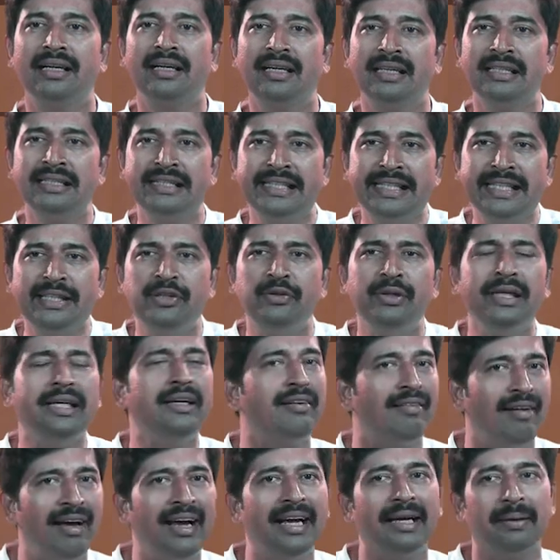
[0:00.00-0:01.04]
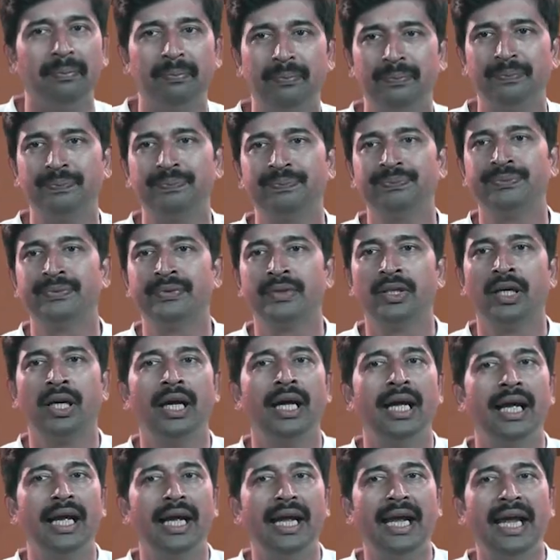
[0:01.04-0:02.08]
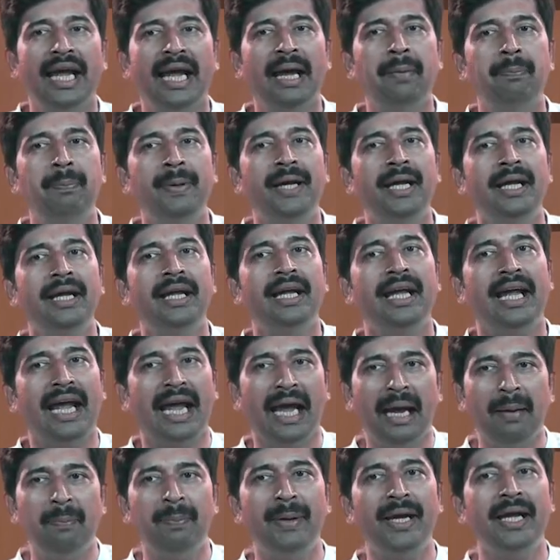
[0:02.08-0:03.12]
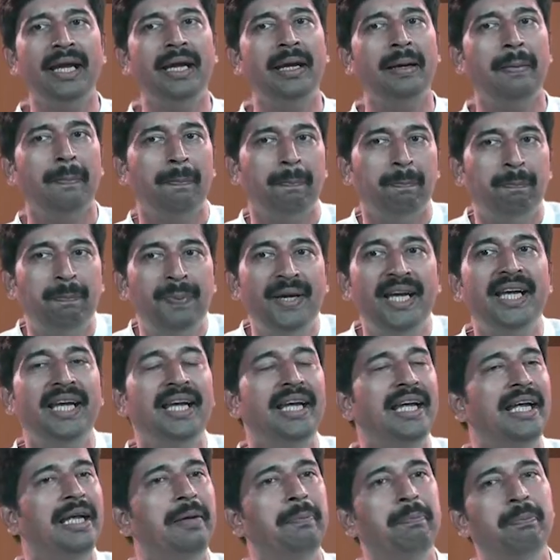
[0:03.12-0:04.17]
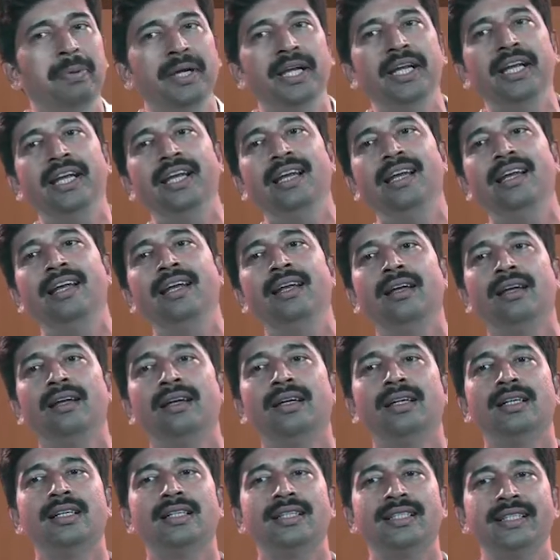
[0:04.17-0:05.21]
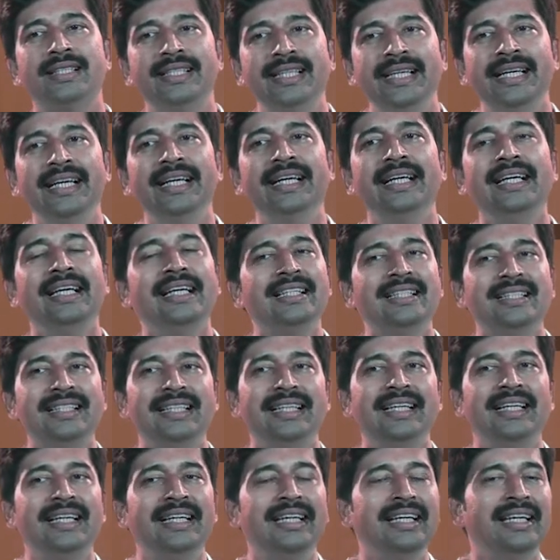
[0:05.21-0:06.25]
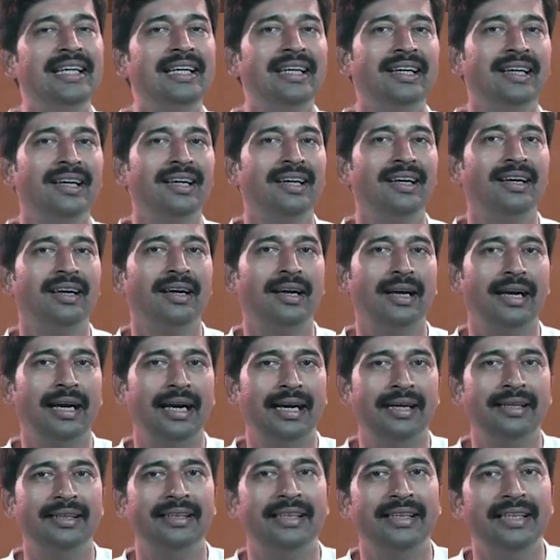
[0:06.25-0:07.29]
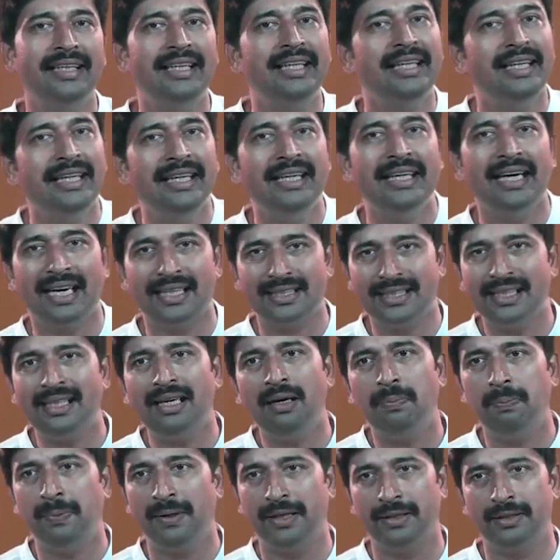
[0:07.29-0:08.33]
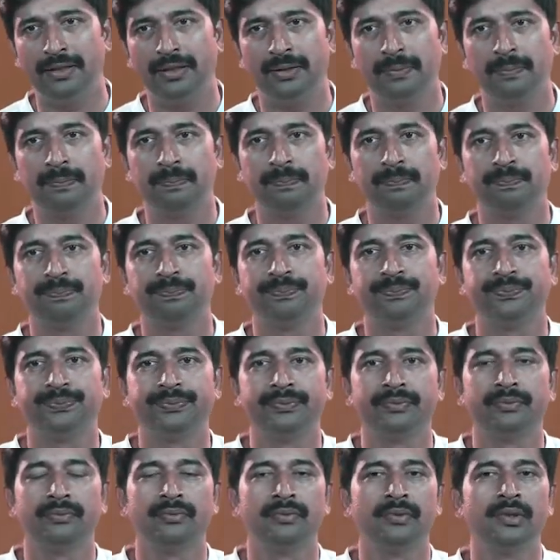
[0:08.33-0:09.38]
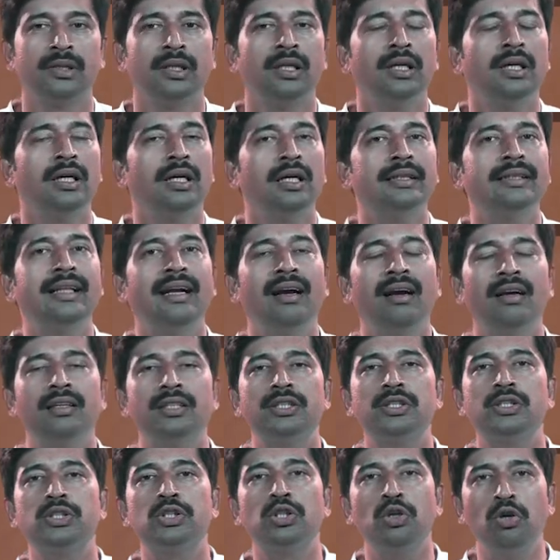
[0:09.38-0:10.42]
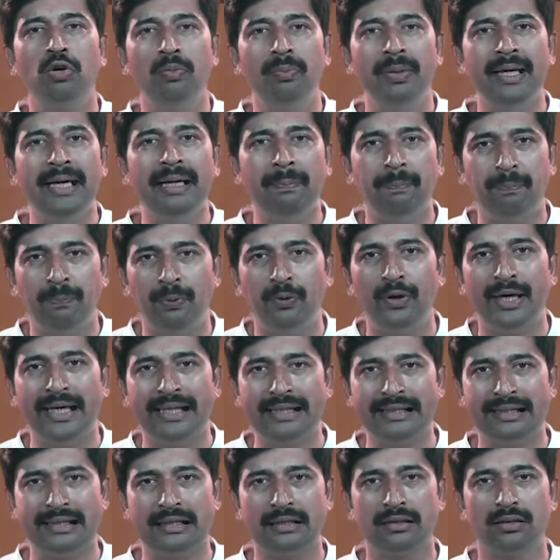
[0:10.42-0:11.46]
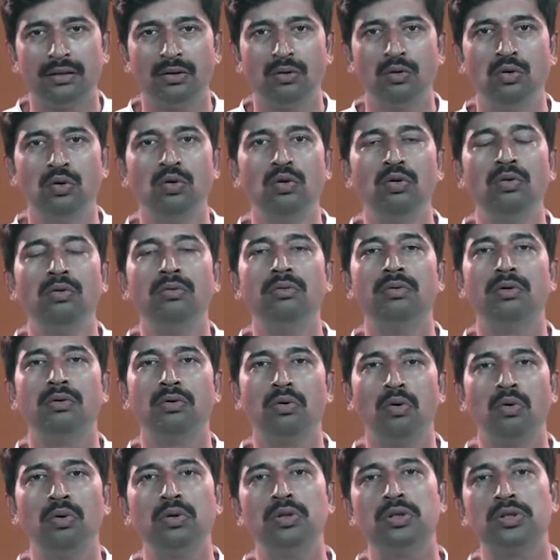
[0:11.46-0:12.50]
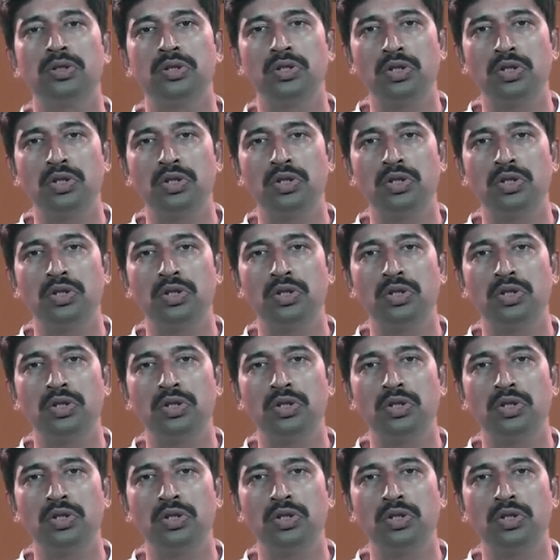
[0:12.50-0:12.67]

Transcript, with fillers: continuing rhyme A B A B B E B E C D C D and EE as a couplet. There are so many poets who wrote